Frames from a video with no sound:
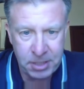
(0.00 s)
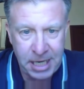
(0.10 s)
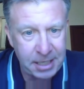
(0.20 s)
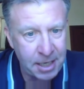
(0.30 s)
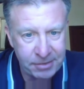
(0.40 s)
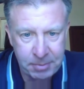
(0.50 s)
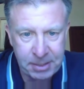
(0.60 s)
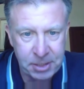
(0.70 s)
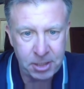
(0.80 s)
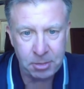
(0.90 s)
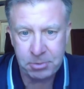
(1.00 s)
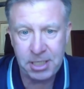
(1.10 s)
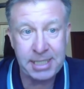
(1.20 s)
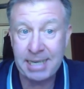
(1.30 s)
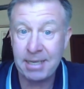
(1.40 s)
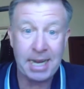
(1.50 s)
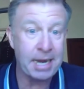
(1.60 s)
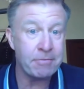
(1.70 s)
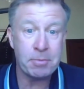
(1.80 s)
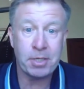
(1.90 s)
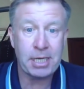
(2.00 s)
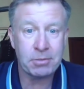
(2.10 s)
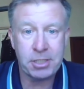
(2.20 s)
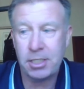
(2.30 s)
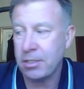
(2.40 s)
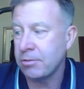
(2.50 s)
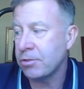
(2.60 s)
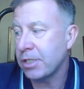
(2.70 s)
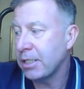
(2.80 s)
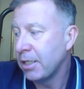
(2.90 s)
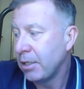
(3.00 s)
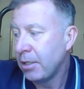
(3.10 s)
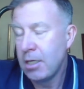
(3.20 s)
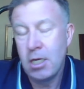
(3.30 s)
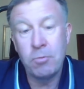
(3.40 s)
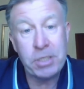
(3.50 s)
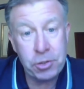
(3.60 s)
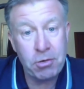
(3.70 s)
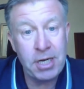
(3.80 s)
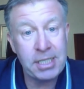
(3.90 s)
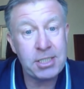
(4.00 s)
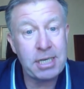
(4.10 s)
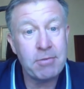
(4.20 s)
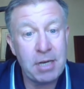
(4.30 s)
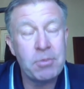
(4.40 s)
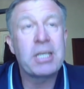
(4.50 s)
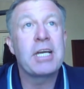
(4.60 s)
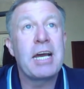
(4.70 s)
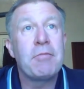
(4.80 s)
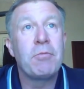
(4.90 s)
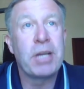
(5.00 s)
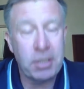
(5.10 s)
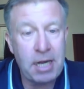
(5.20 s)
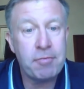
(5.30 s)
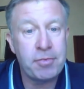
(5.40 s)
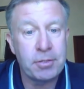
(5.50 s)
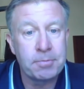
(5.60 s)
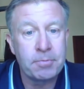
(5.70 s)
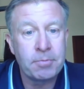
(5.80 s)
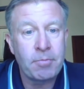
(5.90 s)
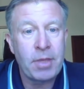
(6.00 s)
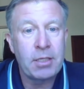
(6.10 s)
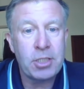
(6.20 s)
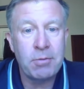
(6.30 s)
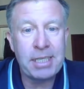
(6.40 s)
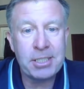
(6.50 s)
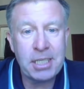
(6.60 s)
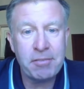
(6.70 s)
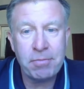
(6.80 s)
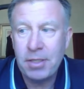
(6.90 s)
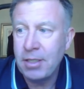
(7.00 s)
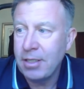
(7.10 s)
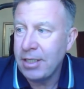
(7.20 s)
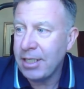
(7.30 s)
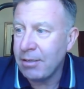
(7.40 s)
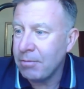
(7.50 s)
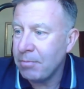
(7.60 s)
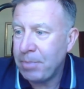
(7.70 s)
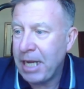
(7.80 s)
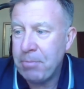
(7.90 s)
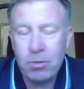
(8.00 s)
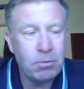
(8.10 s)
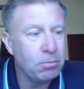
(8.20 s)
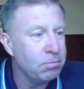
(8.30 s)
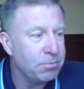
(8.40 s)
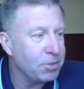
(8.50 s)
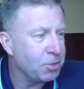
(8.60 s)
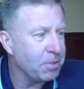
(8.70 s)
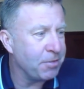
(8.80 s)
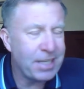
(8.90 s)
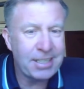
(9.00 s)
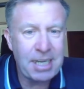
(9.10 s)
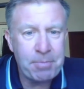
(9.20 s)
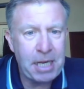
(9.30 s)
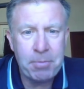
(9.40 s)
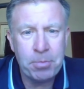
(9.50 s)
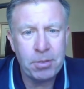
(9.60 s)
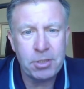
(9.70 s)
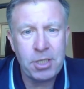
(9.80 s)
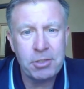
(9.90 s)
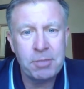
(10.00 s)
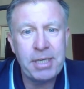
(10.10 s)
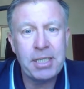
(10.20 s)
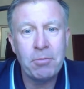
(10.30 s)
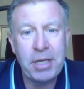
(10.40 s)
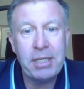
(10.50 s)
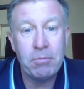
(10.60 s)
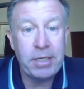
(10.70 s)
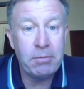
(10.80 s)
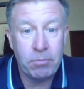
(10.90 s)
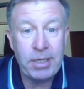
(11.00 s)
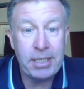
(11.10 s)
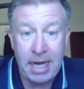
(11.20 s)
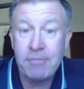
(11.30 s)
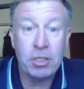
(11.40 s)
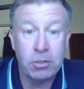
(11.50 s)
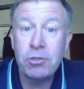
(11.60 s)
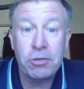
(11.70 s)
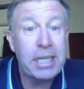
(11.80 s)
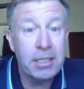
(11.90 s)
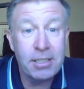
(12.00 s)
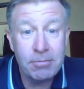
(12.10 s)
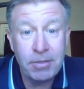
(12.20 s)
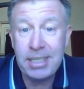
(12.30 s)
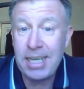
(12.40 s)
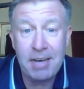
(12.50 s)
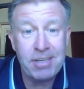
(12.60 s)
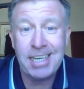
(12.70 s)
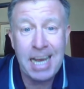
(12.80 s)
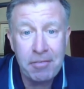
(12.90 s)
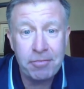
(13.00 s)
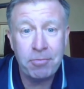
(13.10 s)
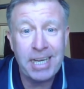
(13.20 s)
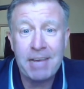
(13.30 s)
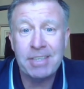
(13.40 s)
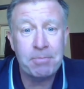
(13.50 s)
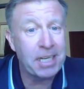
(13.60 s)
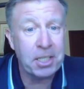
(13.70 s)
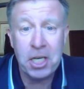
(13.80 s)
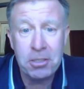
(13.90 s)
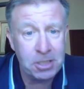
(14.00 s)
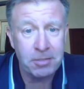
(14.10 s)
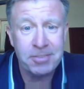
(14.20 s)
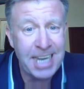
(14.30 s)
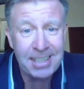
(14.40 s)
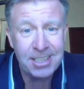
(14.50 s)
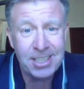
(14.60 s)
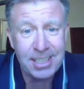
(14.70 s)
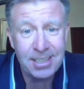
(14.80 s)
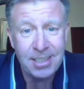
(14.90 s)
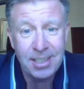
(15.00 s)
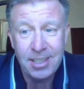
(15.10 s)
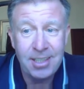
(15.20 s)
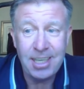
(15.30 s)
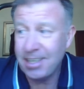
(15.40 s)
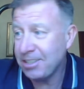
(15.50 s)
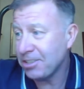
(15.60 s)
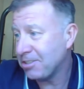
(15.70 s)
their lives have been turned upside down like everybody else in the country. And we try and say, right, we're going to have fun. So instead of, you know, some of the things that people put on social media, we have a good drink. We have a laugh. My girls love dancing, and I